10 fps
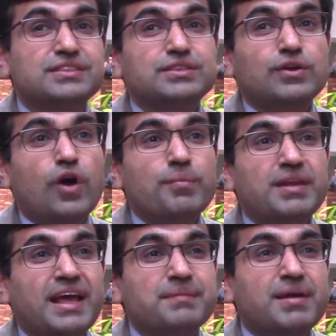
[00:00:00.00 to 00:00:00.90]
The
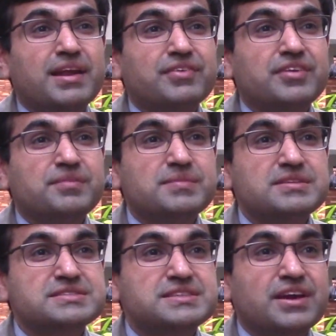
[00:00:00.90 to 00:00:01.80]
common antibiotic
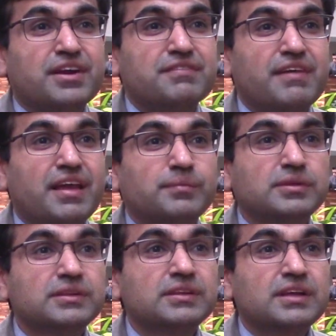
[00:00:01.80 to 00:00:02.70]
treatments that are
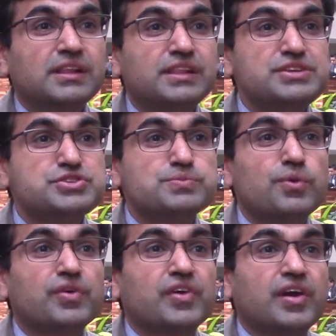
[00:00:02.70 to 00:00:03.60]
available lead to
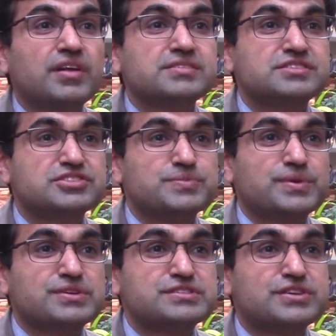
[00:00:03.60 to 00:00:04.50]
more recurrences
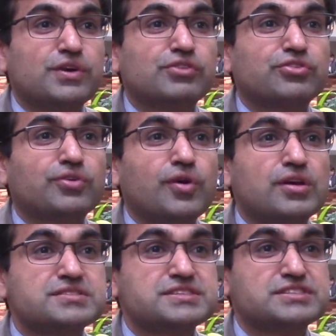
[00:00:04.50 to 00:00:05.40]
because they also
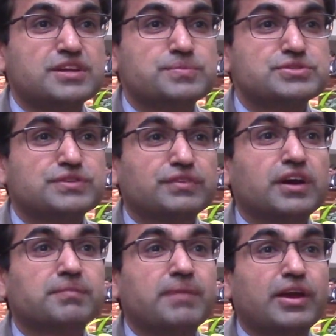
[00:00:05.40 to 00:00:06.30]
cause disruption of the
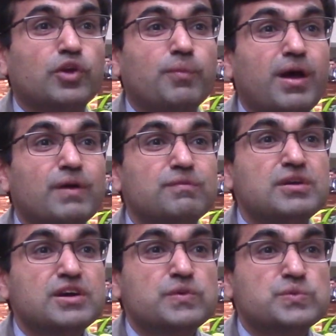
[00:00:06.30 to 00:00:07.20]
gut microbiome,
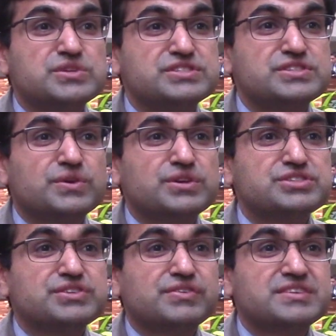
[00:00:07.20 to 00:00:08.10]
which is the
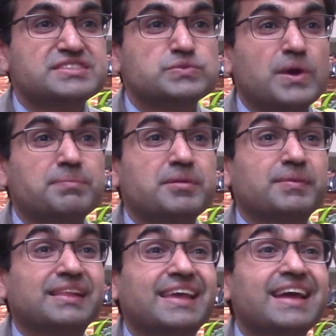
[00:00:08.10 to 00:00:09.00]
original reason why
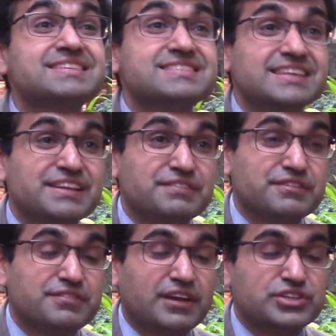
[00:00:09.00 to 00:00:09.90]
people get C. diff
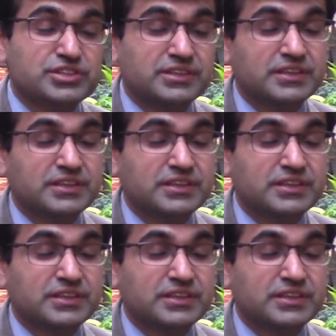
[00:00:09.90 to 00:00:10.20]
infection.